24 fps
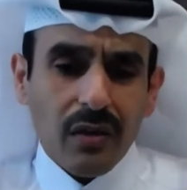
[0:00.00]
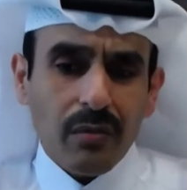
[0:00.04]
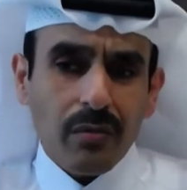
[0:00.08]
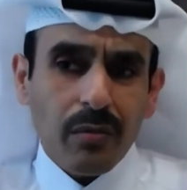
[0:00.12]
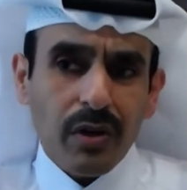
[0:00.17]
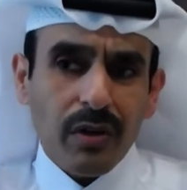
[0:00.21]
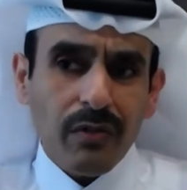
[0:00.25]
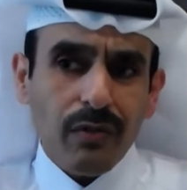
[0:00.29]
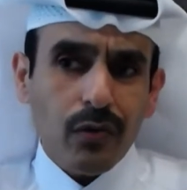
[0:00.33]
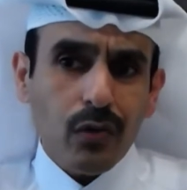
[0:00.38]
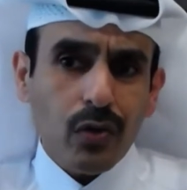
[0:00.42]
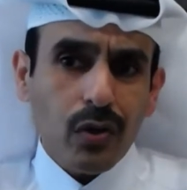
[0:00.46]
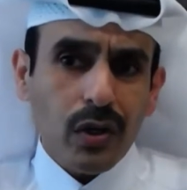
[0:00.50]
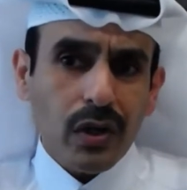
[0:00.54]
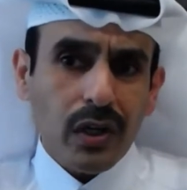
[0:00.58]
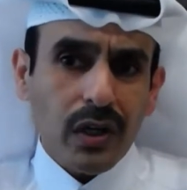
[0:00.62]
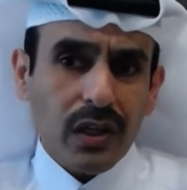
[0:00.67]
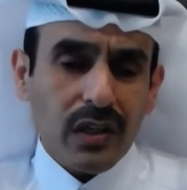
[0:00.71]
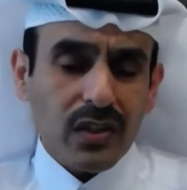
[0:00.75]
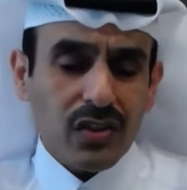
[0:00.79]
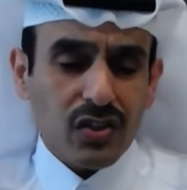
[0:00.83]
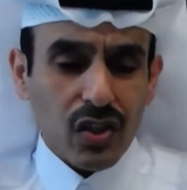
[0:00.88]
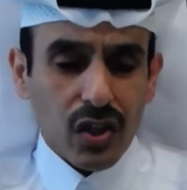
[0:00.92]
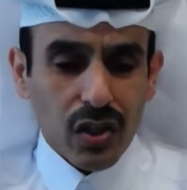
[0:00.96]
But if you look
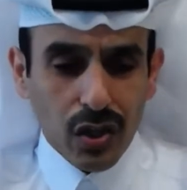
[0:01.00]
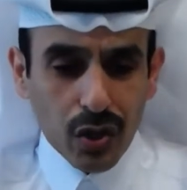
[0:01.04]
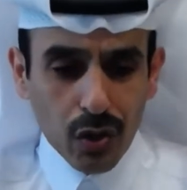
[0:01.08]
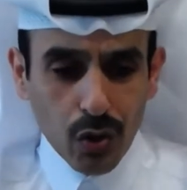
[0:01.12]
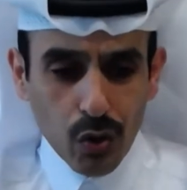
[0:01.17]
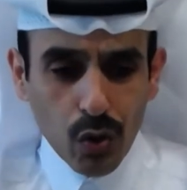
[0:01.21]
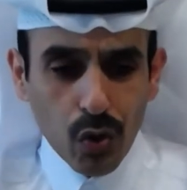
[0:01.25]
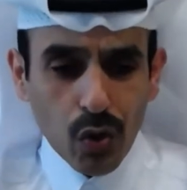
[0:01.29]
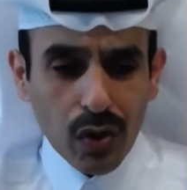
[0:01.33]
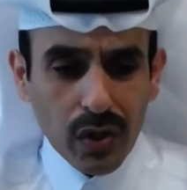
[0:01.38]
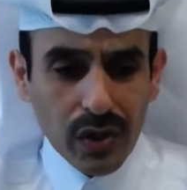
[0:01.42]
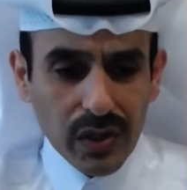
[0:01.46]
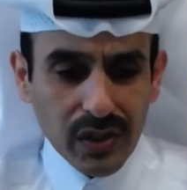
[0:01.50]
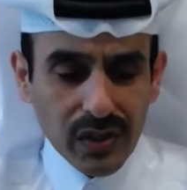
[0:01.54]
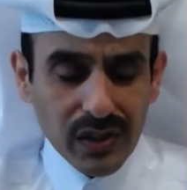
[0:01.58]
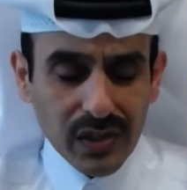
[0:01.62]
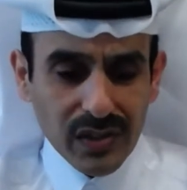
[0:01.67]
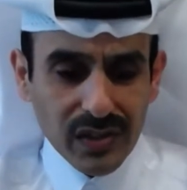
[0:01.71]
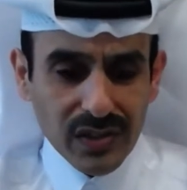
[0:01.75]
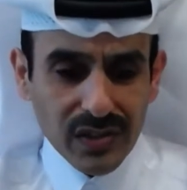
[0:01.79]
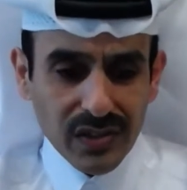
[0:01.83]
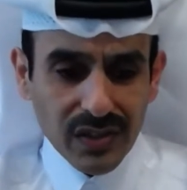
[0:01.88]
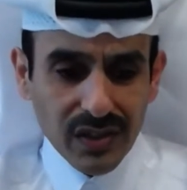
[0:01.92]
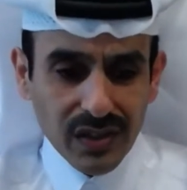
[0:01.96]
at the coal
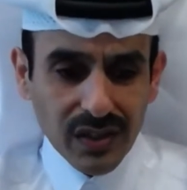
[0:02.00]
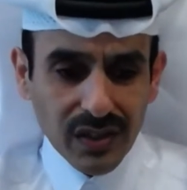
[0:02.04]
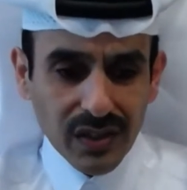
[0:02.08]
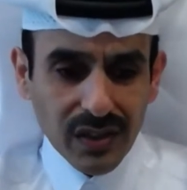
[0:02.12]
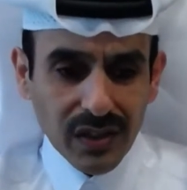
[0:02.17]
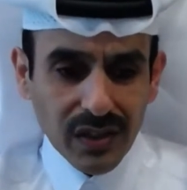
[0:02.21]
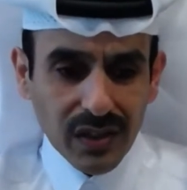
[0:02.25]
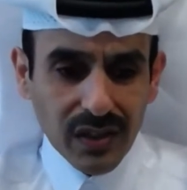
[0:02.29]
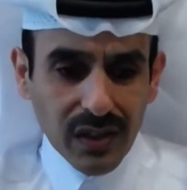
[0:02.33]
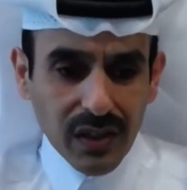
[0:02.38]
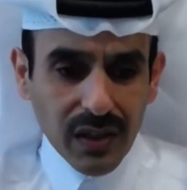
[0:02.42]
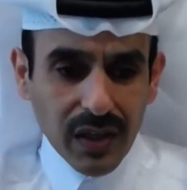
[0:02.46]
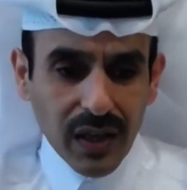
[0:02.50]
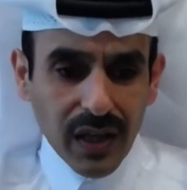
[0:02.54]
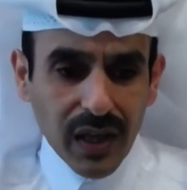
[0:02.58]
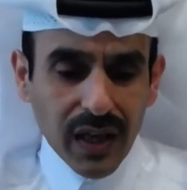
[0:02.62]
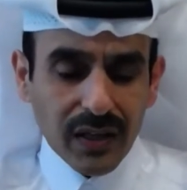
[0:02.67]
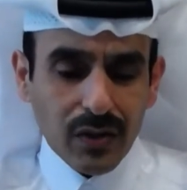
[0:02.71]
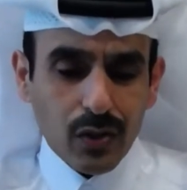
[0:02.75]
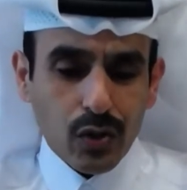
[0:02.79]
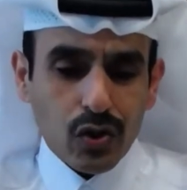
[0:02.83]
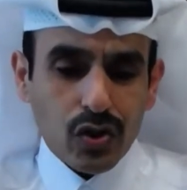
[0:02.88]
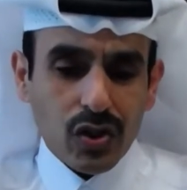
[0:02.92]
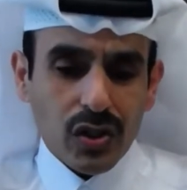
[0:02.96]
industry
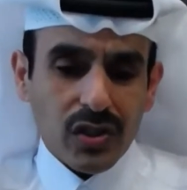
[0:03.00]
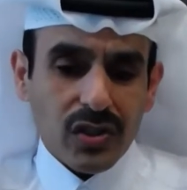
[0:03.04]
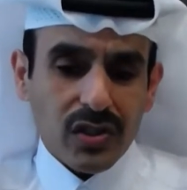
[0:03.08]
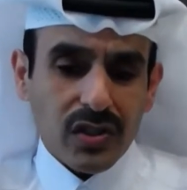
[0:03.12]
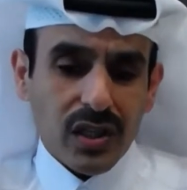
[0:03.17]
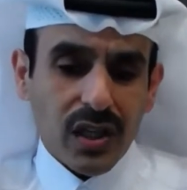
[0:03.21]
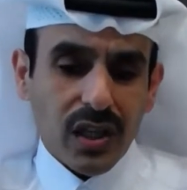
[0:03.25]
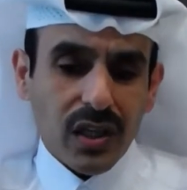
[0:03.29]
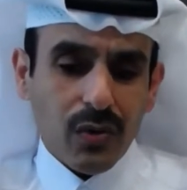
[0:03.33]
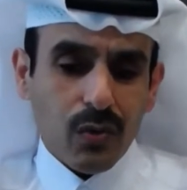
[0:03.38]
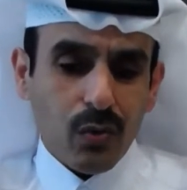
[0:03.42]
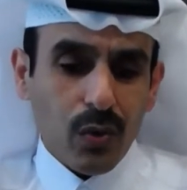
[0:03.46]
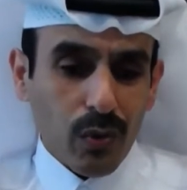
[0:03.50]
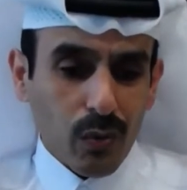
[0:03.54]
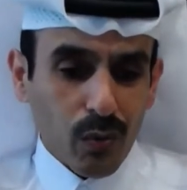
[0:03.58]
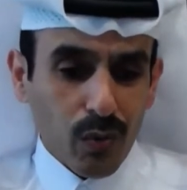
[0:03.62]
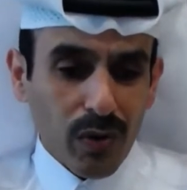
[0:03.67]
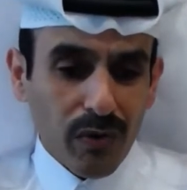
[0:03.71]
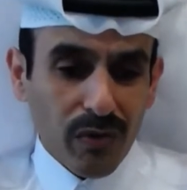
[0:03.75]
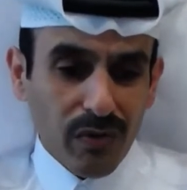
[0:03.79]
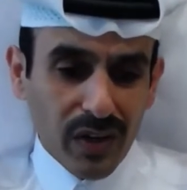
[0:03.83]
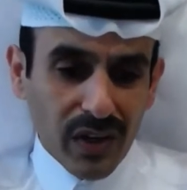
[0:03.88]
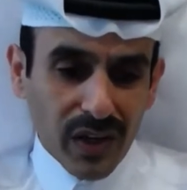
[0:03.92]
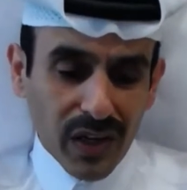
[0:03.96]
and you just take what
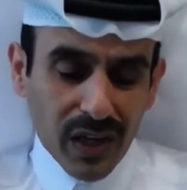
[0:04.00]
we've